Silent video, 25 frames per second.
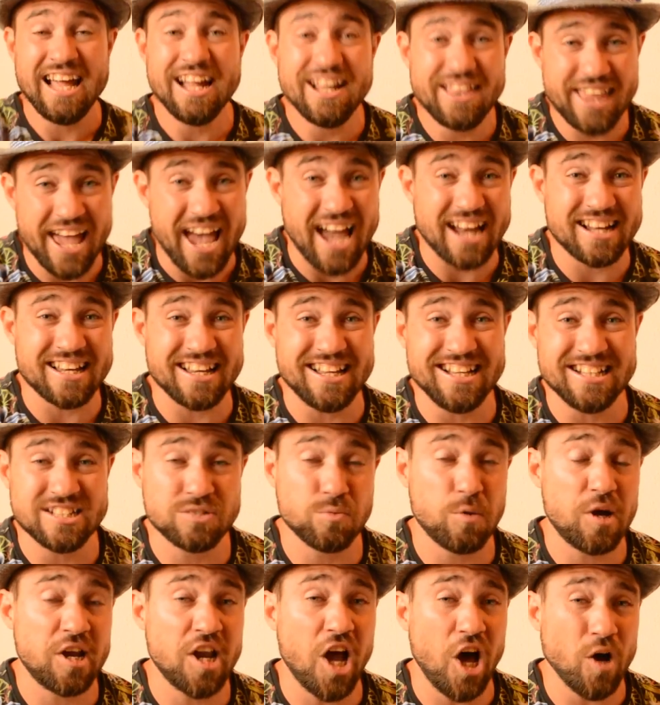That is
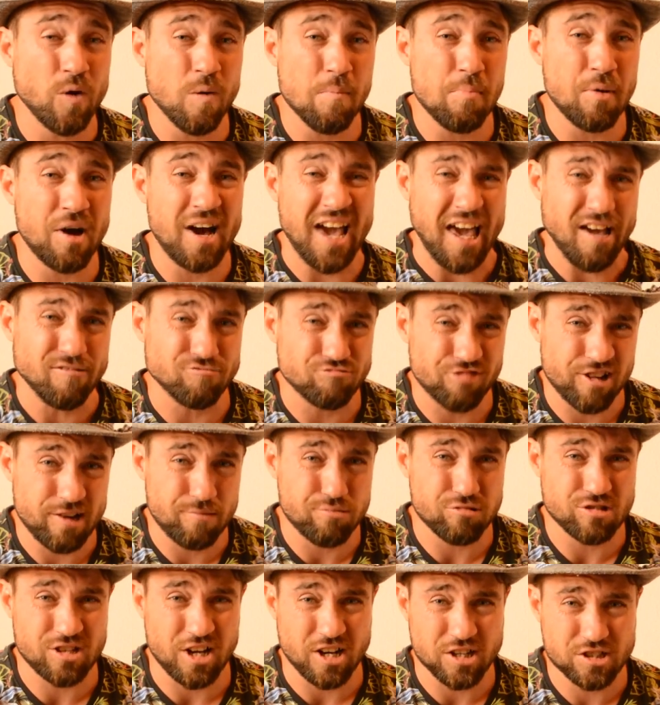when I would buy a
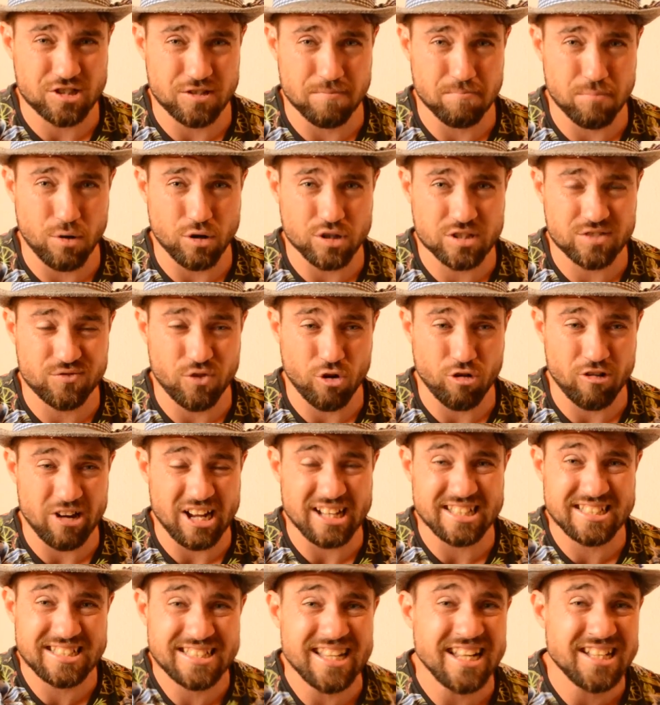reproduction box for it,
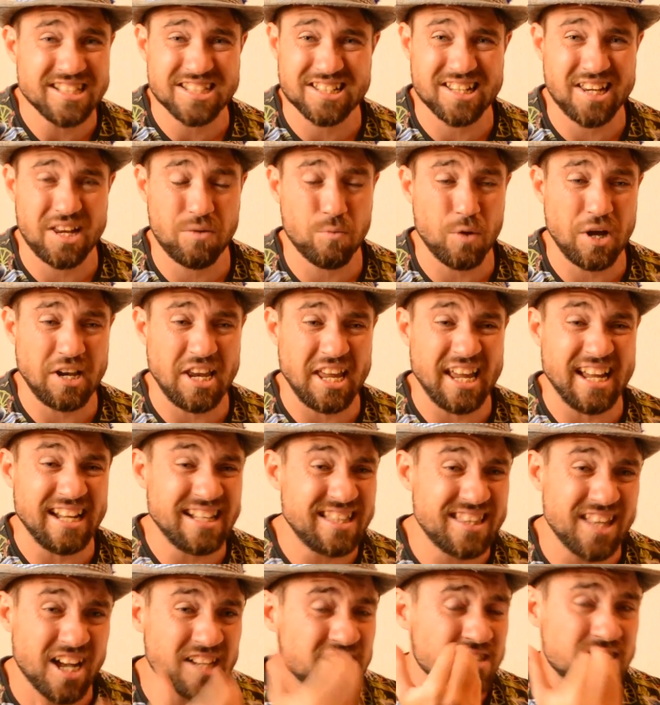essentially when it
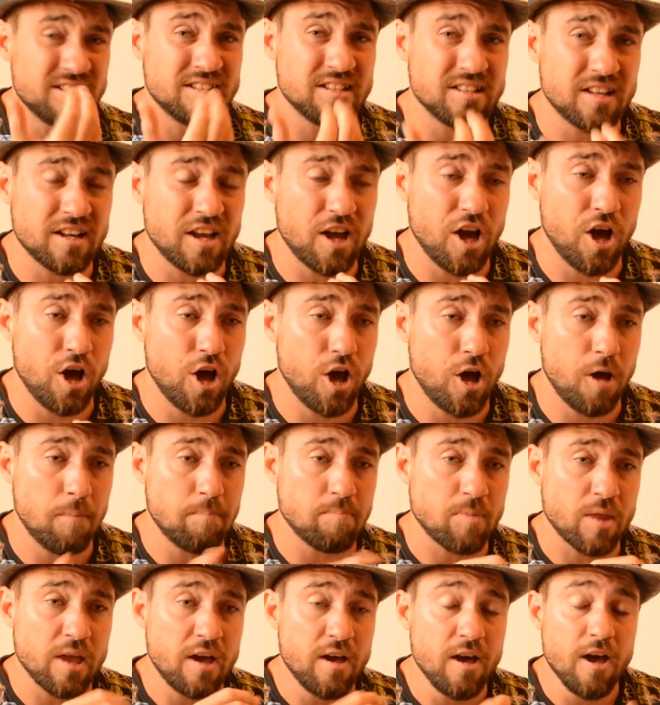doesn't um,
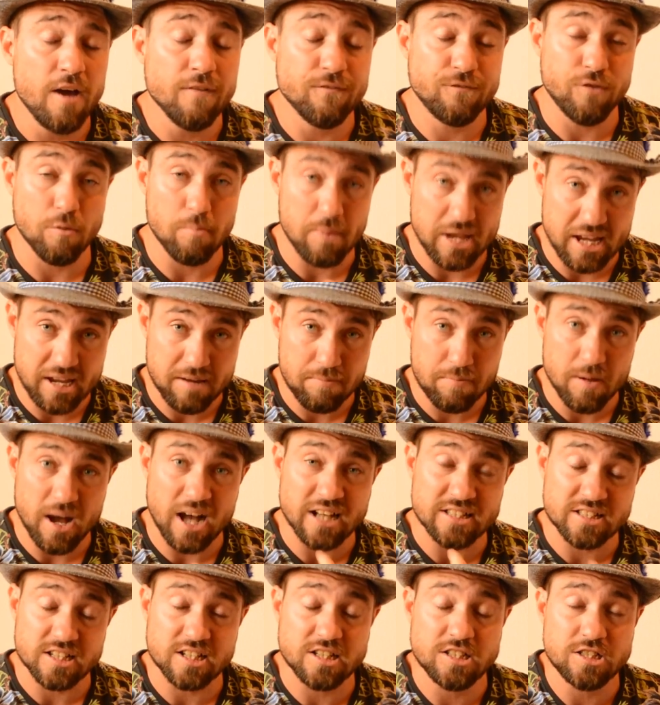for me
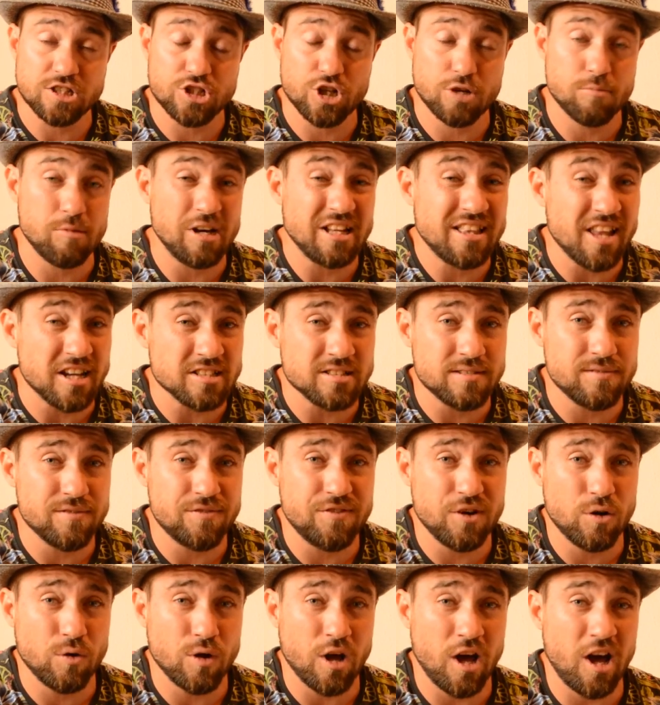as a consumer, it doesn't
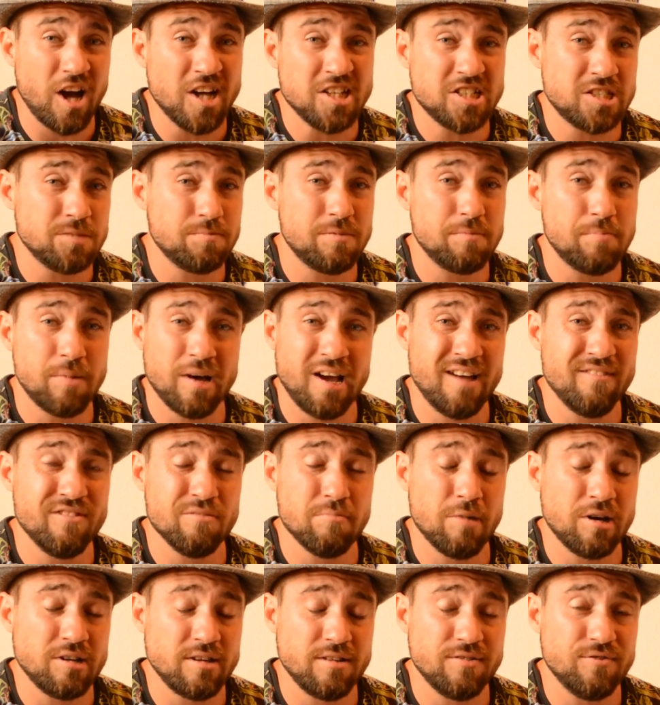feel like I should be paying the
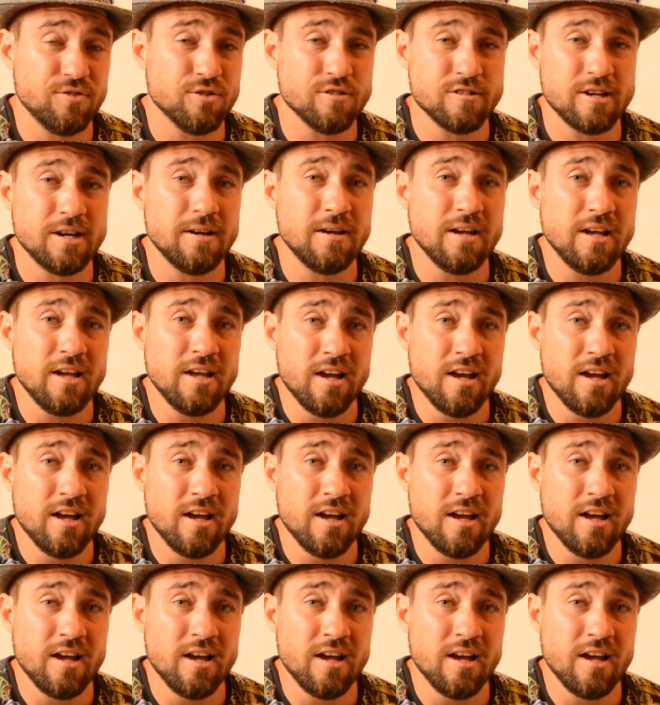money for it.